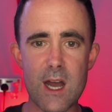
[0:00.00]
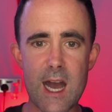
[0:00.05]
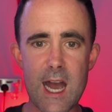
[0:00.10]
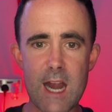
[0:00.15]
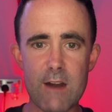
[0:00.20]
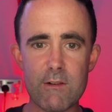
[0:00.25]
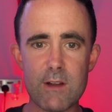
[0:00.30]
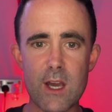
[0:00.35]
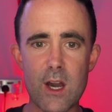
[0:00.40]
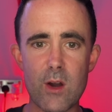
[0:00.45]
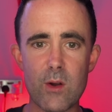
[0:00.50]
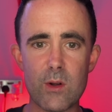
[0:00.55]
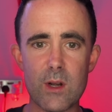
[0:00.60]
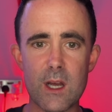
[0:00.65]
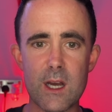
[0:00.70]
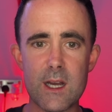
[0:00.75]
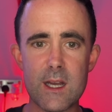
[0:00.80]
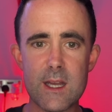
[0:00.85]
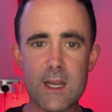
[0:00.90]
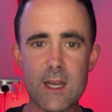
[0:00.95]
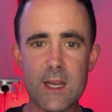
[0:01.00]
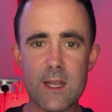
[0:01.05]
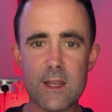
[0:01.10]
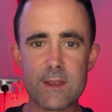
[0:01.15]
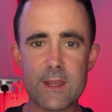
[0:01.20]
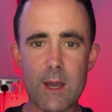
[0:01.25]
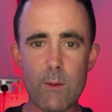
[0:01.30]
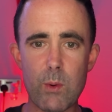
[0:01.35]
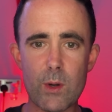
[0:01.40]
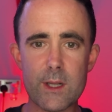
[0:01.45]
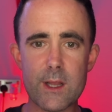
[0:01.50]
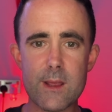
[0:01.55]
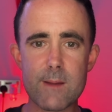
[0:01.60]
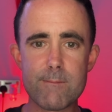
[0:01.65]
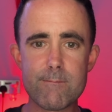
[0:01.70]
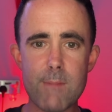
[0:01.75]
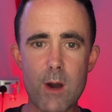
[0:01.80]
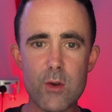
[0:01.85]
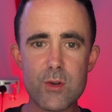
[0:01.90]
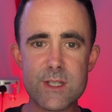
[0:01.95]
Areola, they're one of the
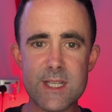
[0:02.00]
most